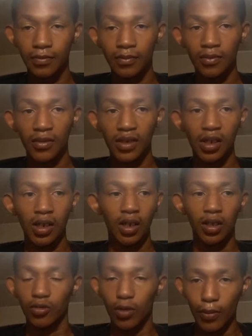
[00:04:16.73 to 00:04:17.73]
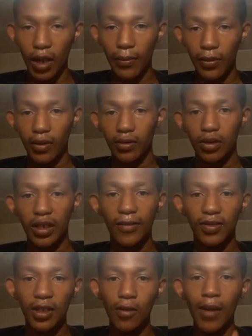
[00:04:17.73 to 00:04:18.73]
remember, if somebody
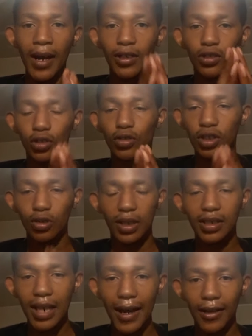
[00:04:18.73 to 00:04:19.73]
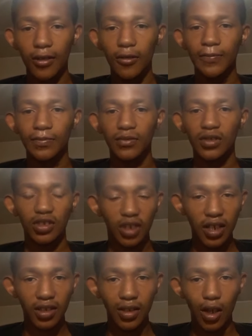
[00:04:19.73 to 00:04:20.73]
chooses to attack you, just know
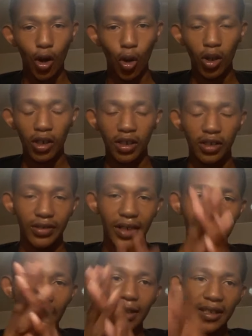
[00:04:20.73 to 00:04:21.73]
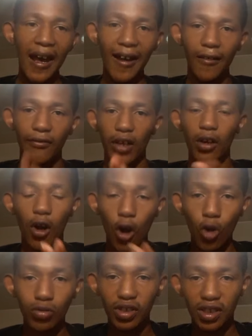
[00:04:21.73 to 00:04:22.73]
they attack their own self.